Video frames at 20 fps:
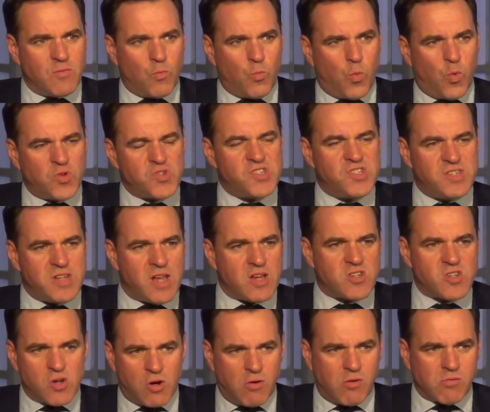Was
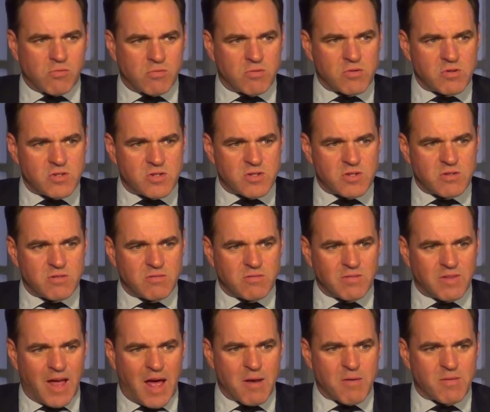détente,
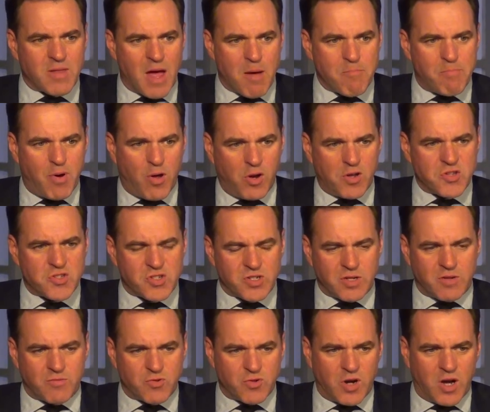that, that
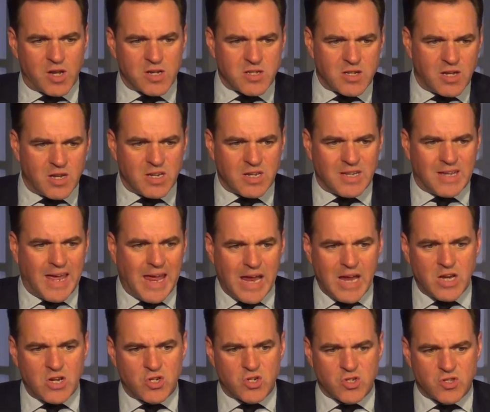policy of trying to
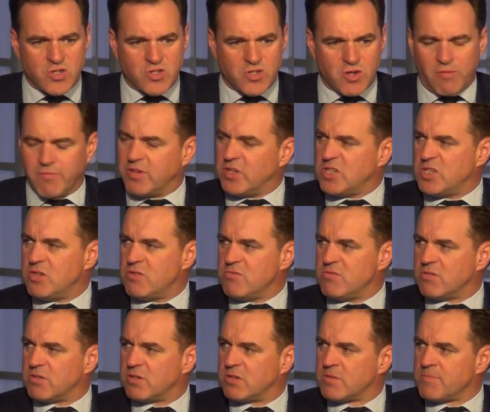engage the Soviet
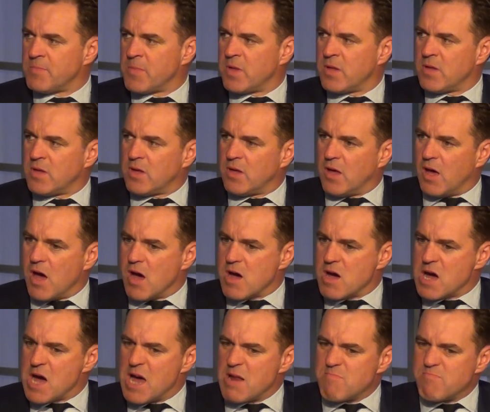Union
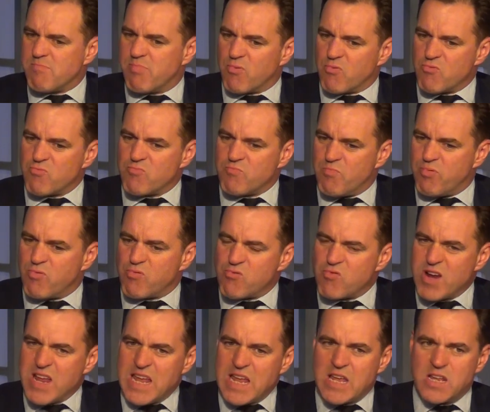uh, and br
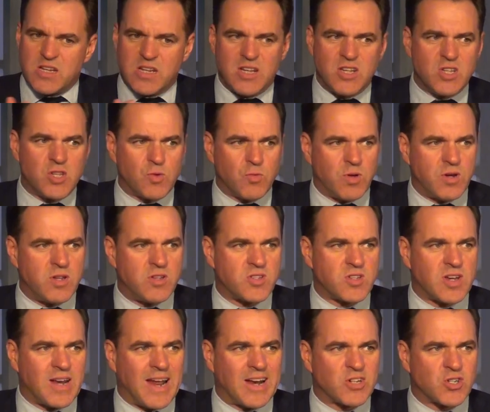bring it into an
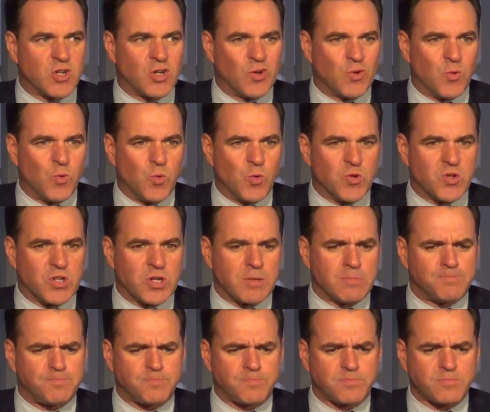international
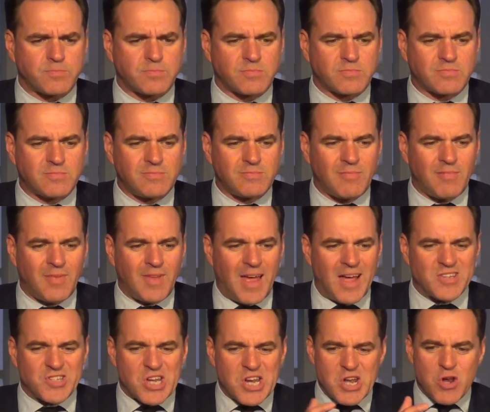order
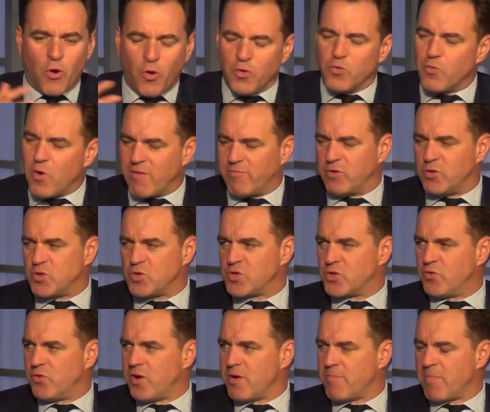as a non
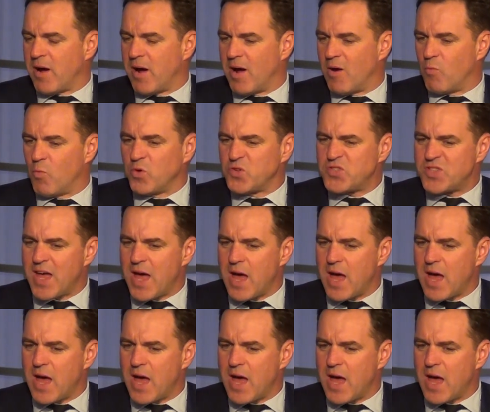revolutionary power, was